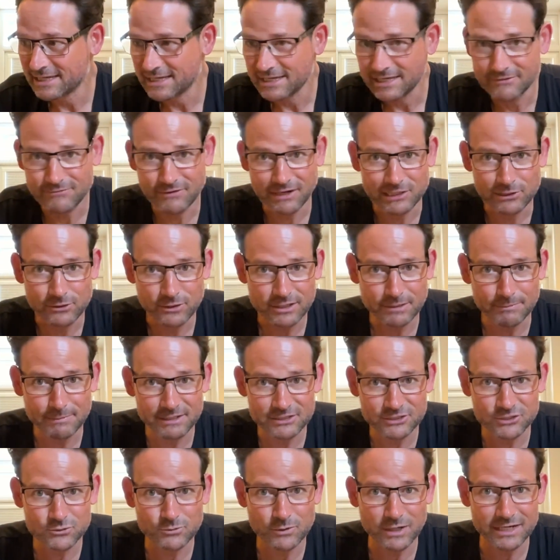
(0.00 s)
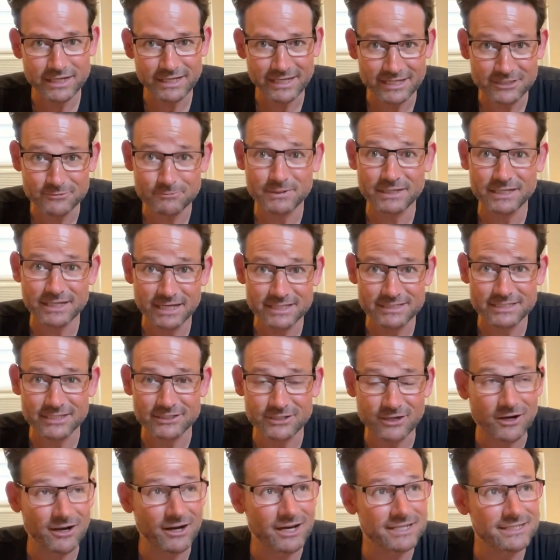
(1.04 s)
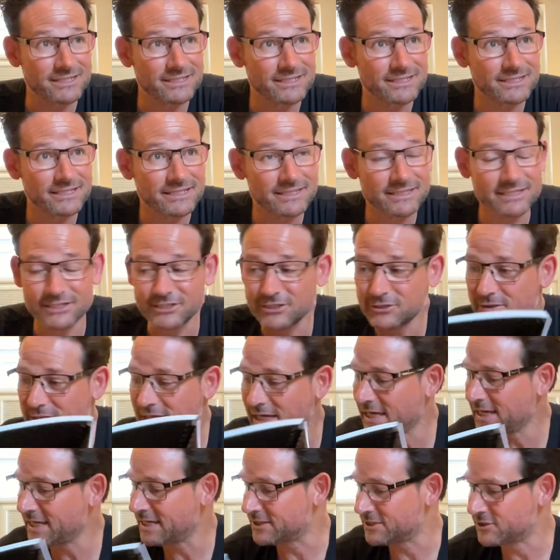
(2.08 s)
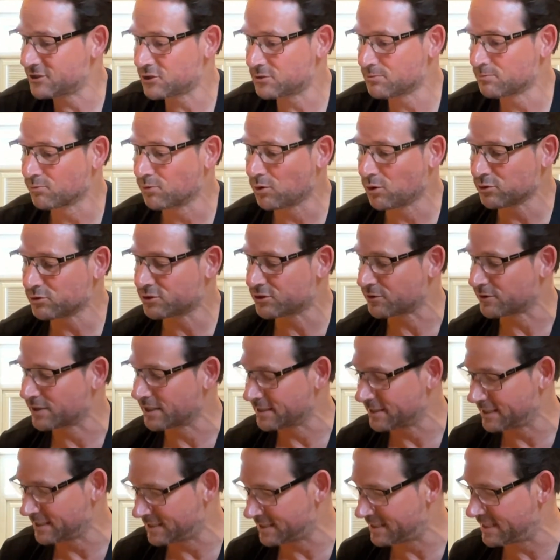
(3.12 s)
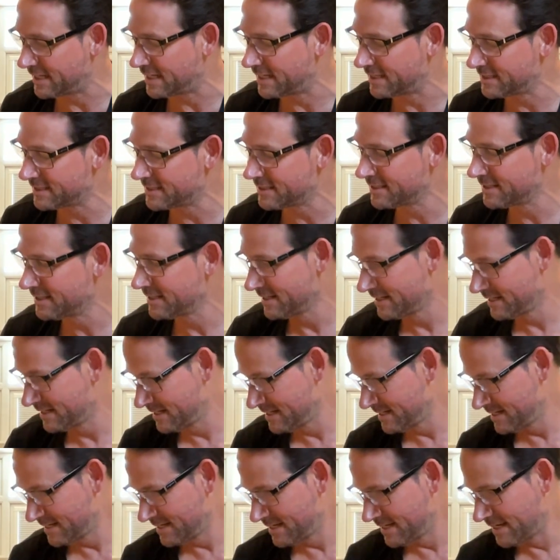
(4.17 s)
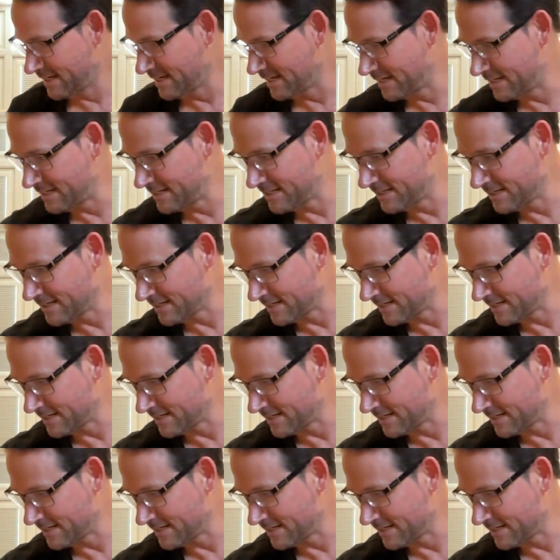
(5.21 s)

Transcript: If I look a bit sweaty, it's because it's hot. The UK is smoldering these days, and